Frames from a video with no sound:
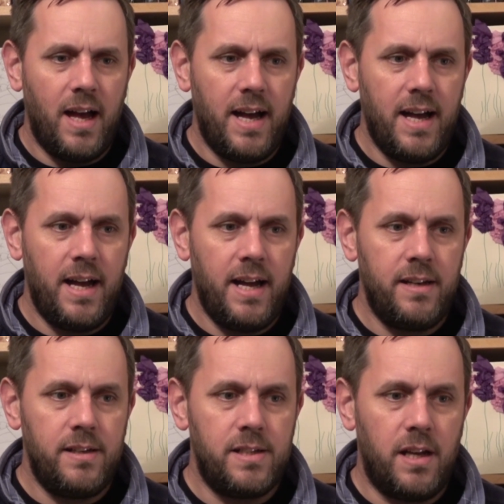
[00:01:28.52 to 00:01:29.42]

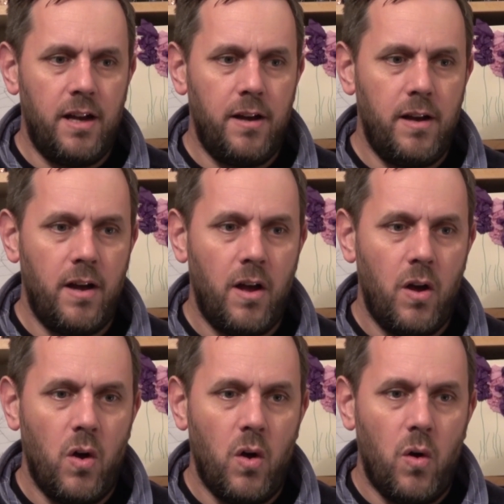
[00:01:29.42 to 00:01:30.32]
And
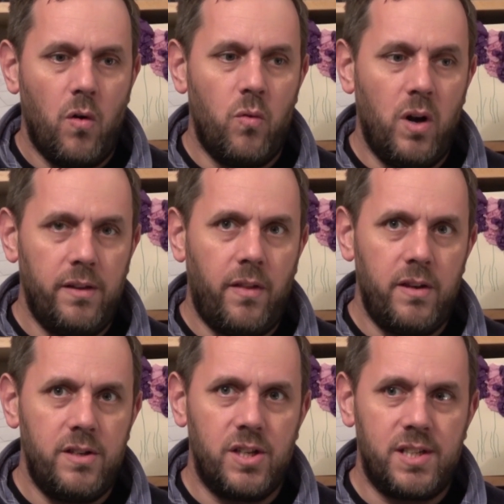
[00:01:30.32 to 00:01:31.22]
rather
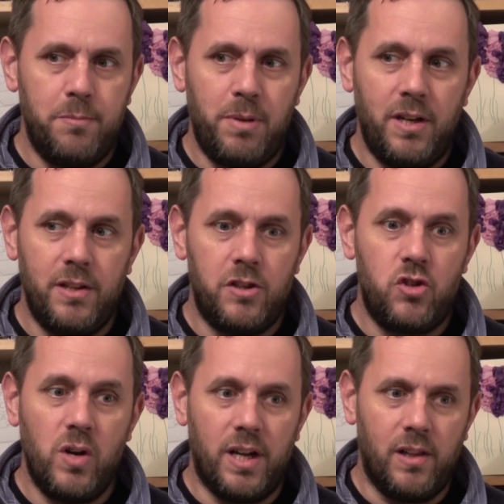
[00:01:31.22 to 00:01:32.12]
than just simply doing the
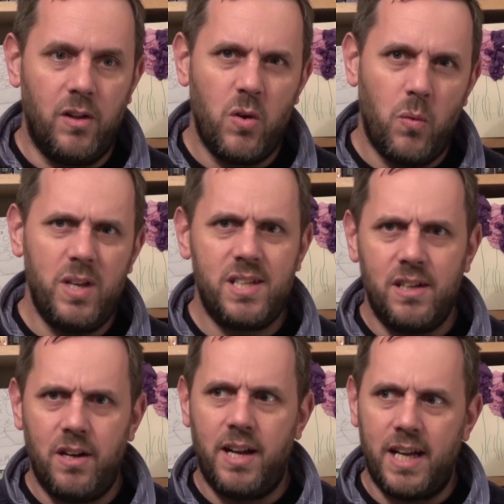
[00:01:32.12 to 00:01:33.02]
drill, we
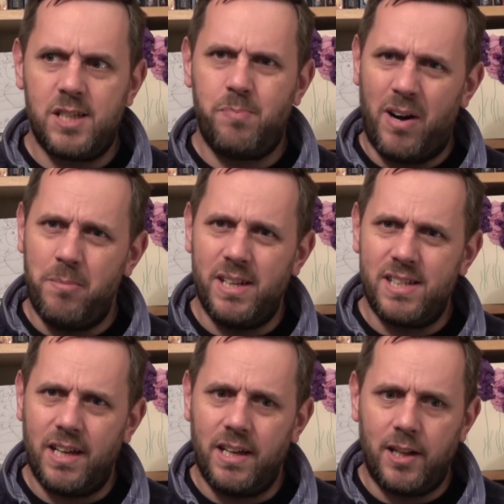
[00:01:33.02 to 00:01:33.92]
started
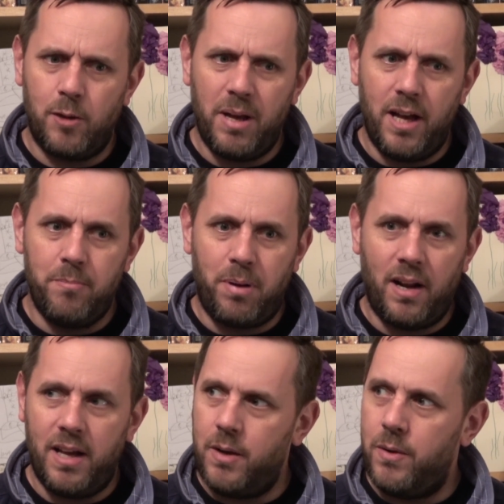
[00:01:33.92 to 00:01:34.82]
experimenting a little bit and
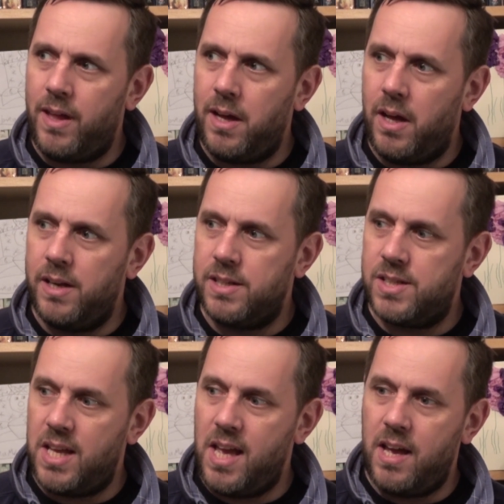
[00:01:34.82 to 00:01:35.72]
playing with it and
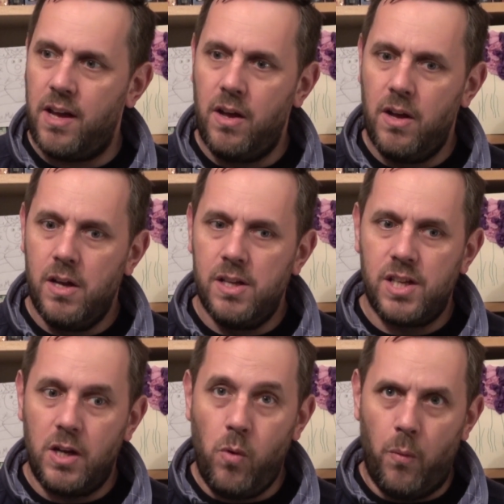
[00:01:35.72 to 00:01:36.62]
seeing
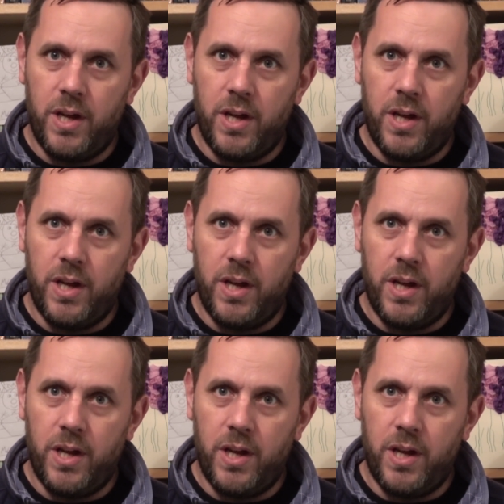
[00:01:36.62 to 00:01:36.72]
what